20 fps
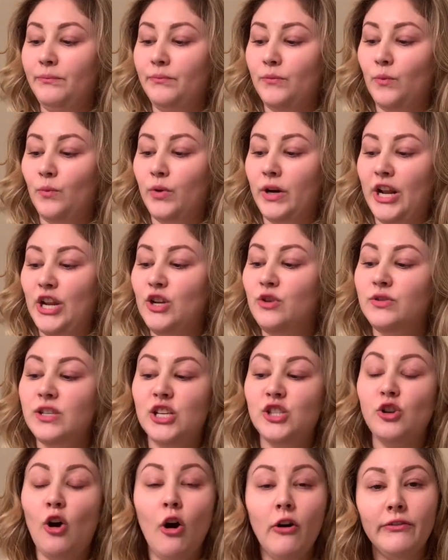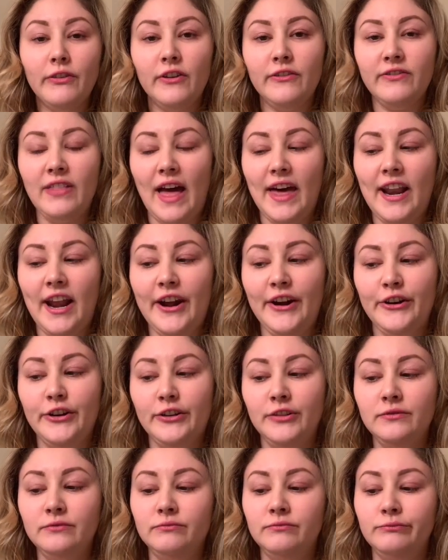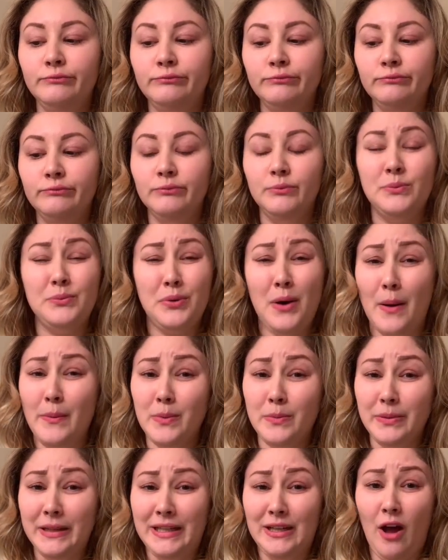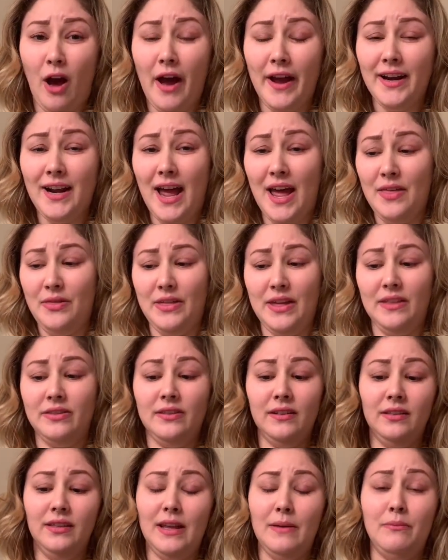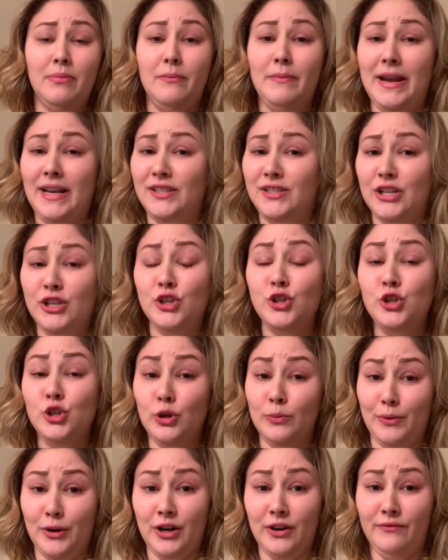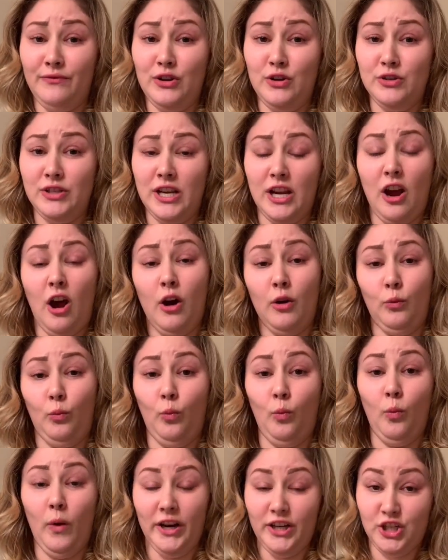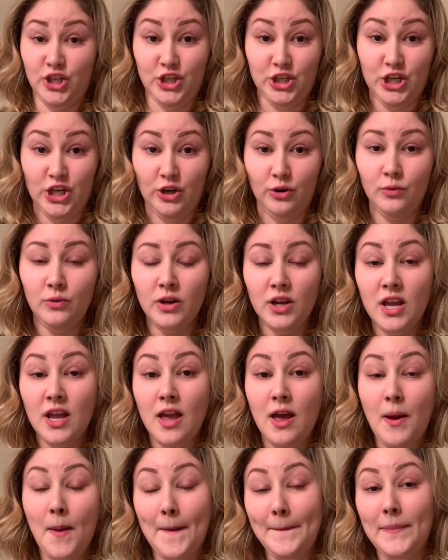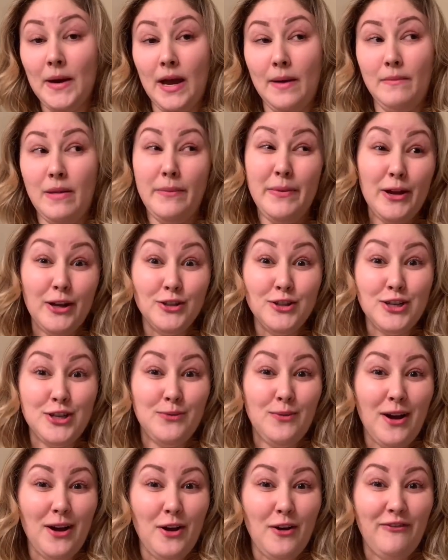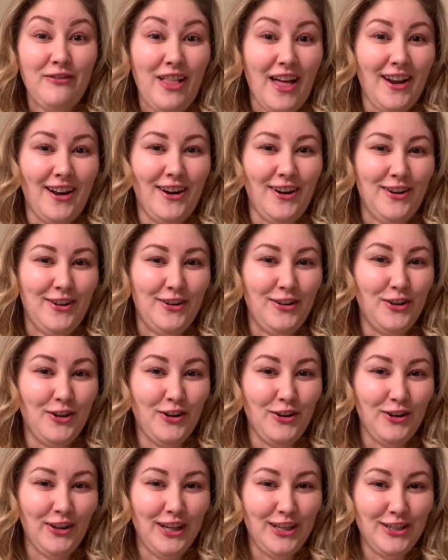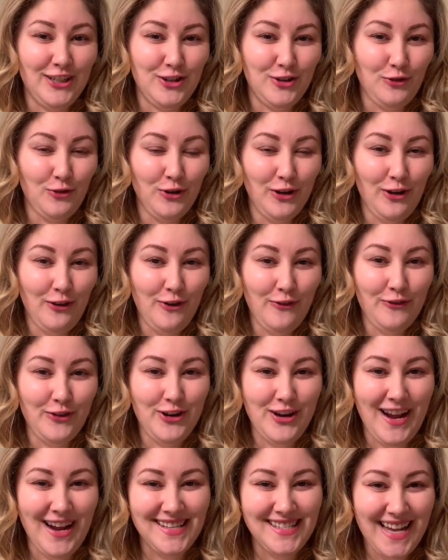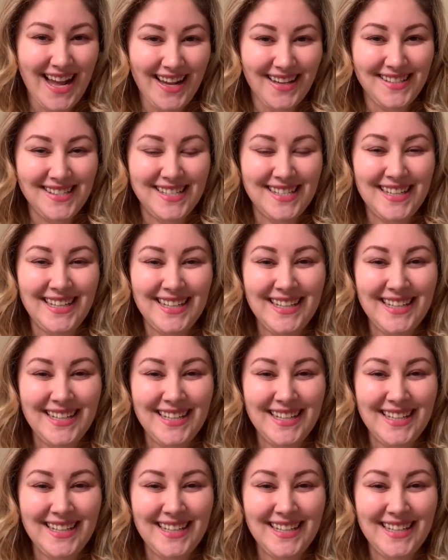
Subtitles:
Would I use this over a flat iron? Probably not. I think the lip makes it super confusing on what to do, but maybe I'll do a flat iron curling tutorial for you guys next.